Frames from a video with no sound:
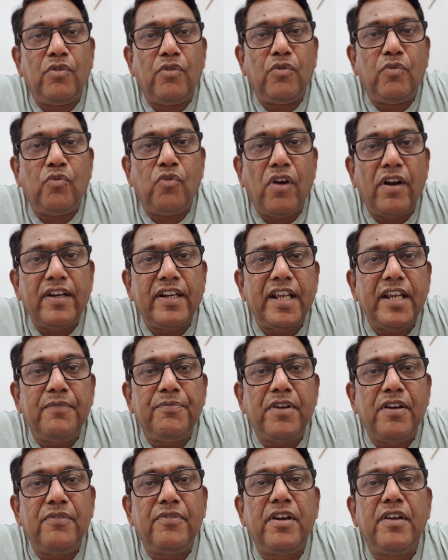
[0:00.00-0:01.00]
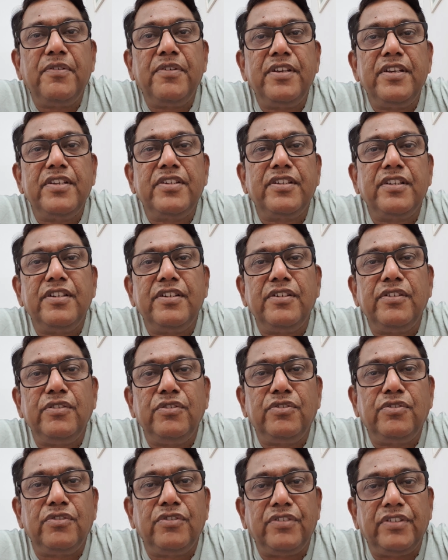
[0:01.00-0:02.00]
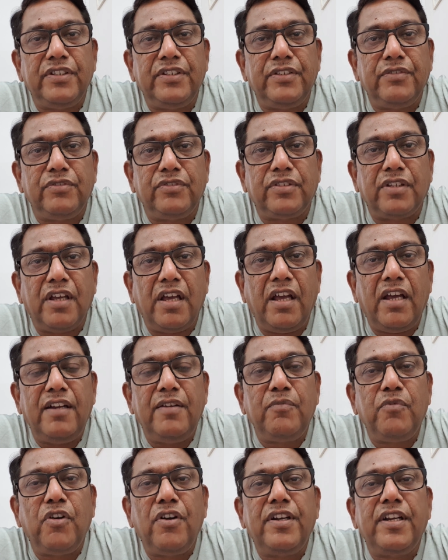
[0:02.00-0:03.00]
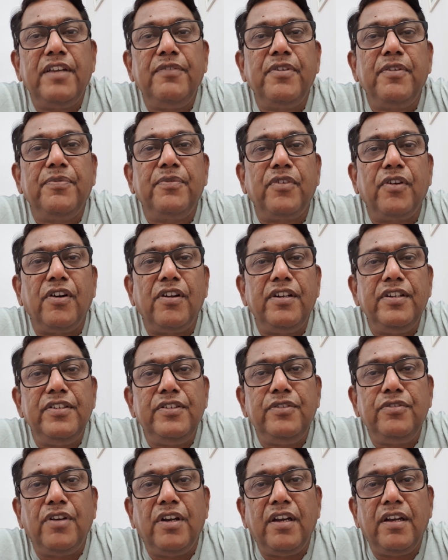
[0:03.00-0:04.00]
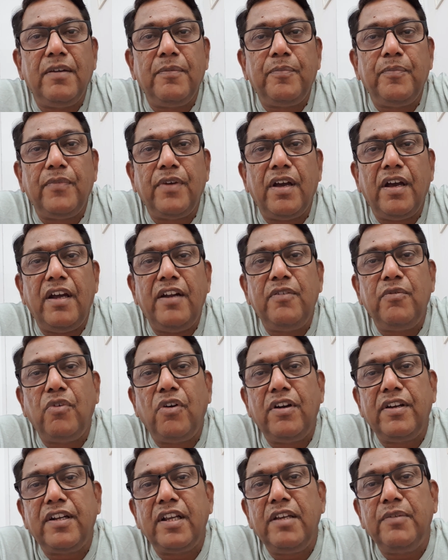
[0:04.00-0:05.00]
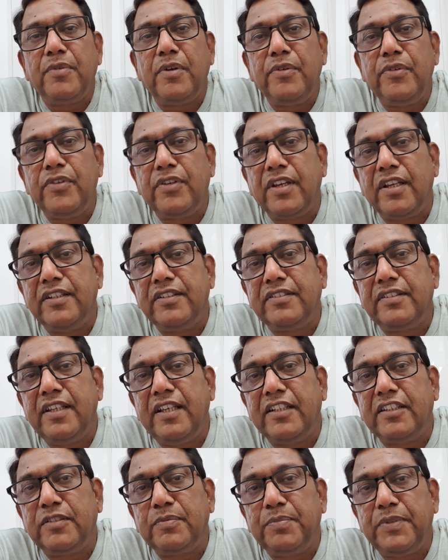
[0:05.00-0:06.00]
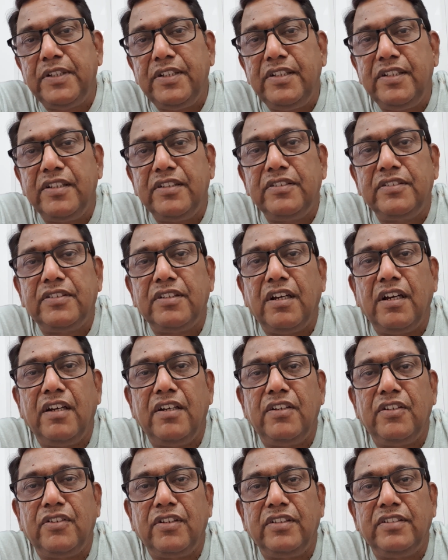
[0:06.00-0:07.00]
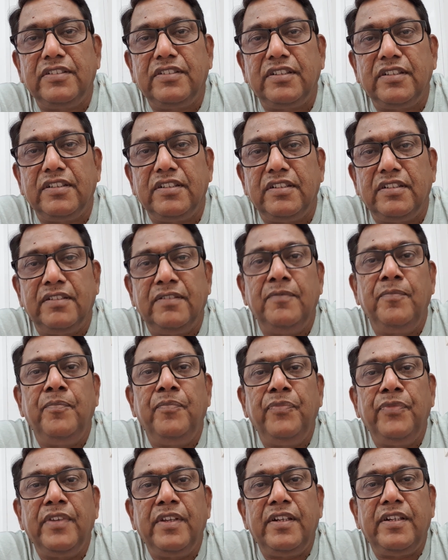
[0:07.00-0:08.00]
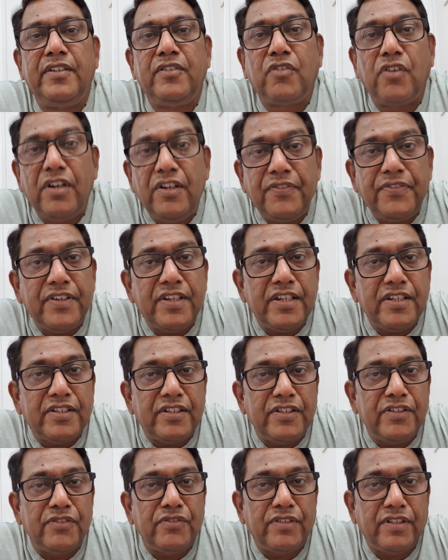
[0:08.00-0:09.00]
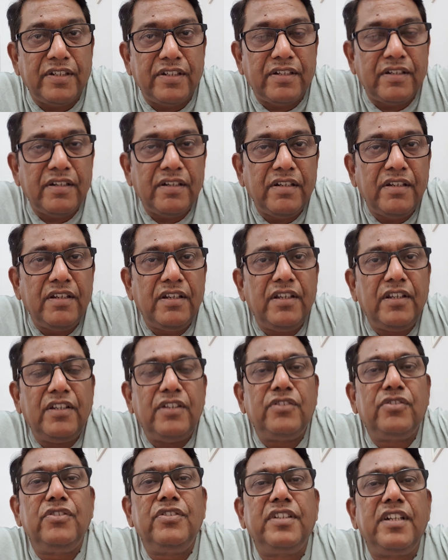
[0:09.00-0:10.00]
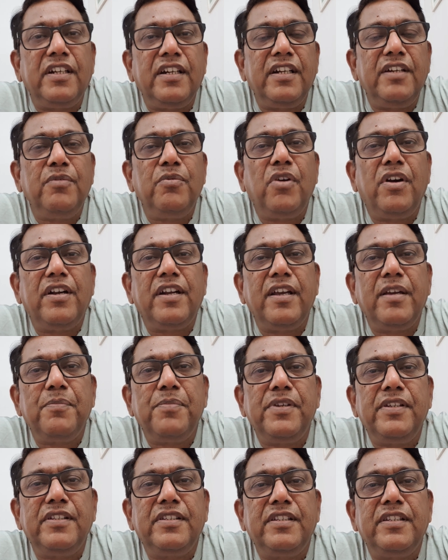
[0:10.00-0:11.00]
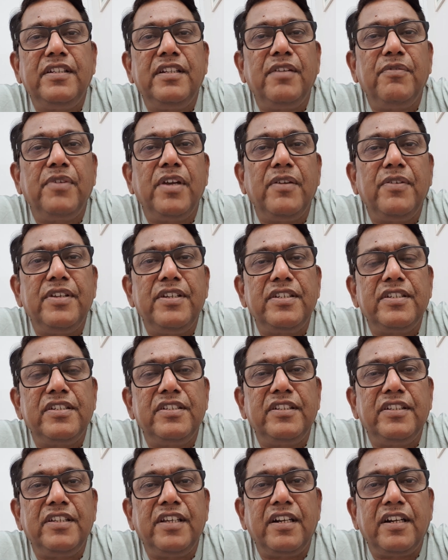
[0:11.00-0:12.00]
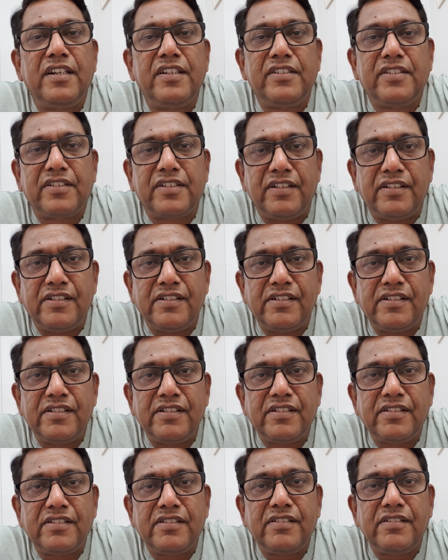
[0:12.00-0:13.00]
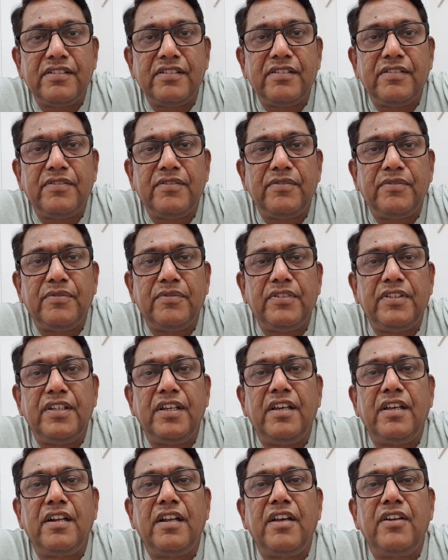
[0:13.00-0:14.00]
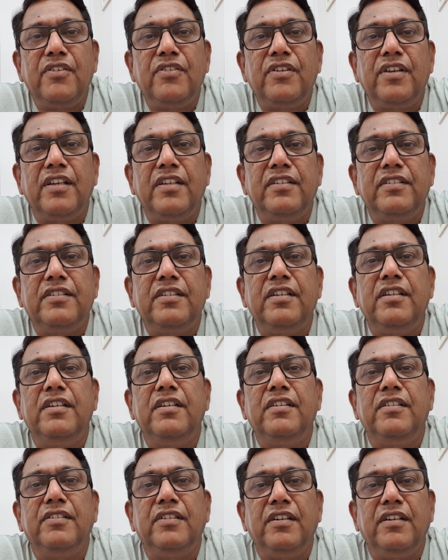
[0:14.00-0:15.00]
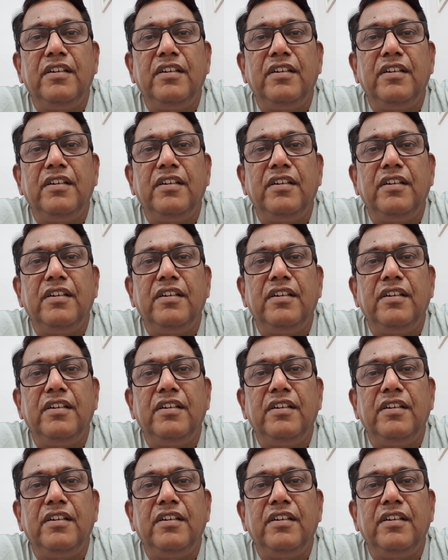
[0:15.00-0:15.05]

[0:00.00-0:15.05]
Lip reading: what type of vibration you should use and what type of knowledge you have and what type of, you can say, experience or you can say qualification you need. So generally what happens in the vibration, there are standards, there are, you can say,